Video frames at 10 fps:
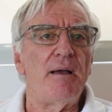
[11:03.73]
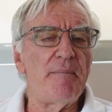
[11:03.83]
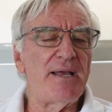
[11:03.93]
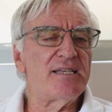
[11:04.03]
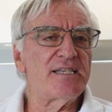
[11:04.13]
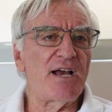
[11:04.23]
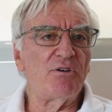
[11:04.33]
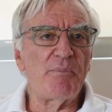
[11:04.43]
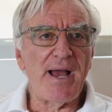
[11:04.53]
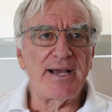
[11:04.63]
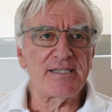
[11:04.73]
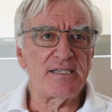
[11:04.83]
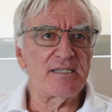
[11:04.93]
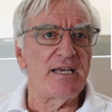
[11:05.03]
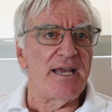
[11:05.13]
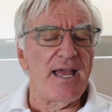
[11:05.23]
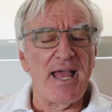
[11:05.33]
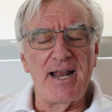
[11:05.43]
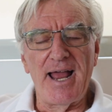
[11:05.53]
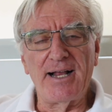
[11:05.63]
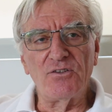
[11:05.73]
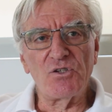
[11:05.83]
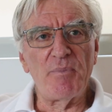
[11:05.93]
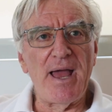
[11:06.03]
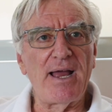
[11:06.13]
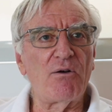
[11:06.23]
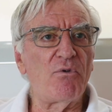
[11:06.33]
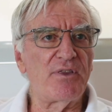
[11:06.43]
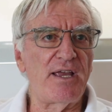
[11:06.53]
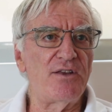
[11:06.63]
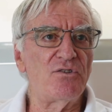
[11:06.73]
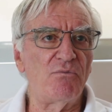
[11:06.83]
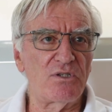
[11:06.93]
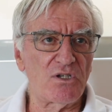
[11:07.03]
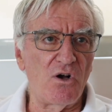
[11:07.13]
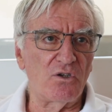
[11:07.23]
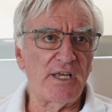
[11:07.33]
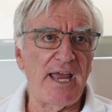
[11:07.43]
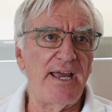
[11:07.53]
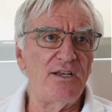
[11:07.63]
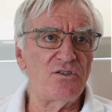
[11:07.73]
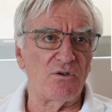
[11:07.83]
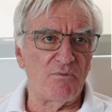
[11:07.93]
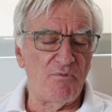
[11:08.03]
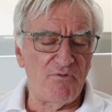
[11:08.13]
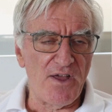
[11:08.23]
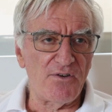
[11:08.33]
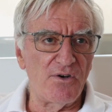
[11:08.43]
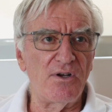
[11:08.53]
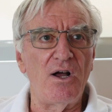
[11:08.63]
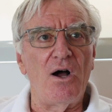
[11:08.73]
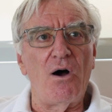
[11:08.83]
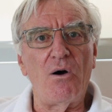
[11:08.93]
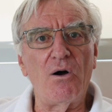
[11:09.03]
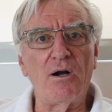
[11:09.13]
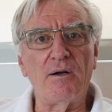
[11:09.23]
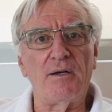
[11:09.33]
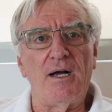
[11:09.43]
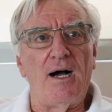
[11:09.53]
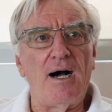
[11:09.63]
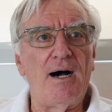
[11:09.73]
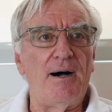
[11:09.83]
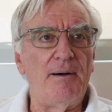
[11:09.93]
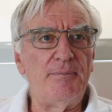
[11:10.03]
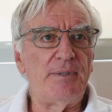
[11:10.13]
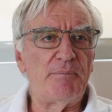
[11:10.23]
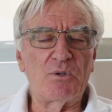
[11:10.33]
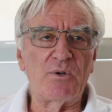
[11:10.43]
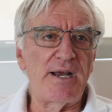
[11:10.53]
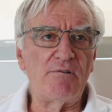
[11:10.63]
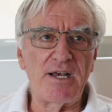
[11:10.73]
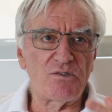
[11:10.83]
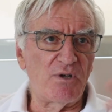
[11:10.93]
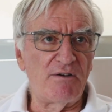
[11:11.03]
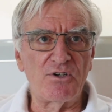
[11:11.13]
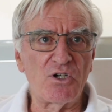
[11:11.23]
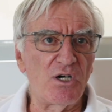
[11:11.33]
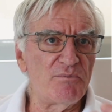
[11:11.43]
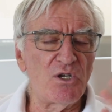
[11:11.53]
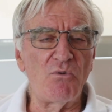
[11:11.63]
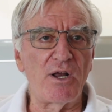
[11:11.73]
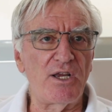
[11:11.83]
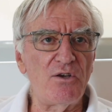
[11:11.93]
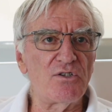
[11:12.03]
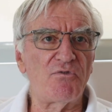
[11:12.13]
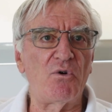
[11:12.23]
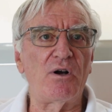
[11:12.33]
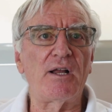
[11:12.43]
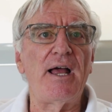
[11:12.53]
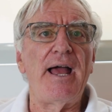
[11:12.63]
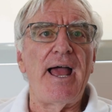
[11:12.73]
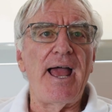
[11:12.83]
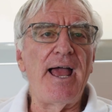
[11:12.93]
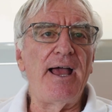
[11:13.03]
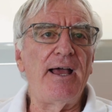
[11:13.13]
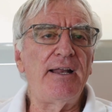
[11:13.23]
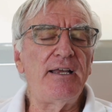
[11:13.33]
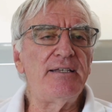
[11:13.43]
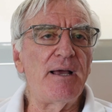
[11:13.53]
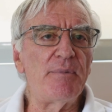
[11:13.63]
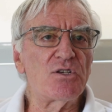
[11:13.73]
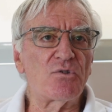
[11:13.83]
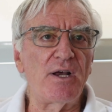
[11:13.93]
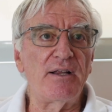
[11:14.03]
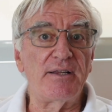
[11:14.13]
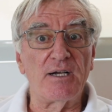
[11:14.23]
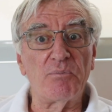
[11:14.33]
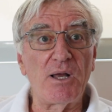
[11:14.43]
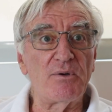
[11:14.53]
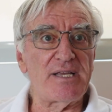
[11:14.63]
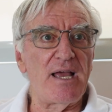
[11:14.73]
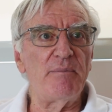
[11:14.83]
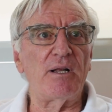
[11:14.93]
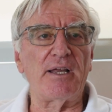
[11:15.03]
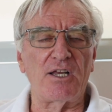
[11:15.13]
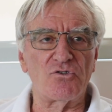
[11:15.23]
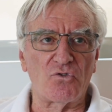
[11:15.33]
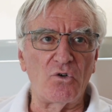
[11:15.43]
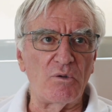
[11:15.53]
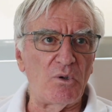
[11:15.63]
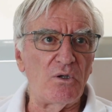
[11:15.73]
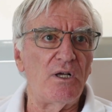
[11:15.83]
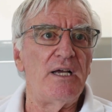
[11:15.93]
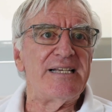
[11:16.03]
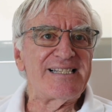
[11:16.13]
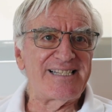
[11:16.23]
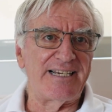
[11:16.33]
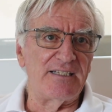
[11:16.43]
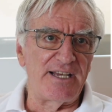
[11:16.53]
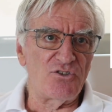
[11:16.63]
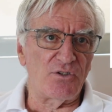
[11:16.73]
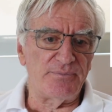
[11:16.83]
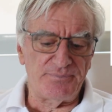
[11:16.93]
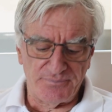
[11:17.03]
made several passes at angles of bank with the engine what's called caged or feathered or at parade rest, whatever terms you want to use for it. And he demonstrated the airplane was eminently controllable single engine.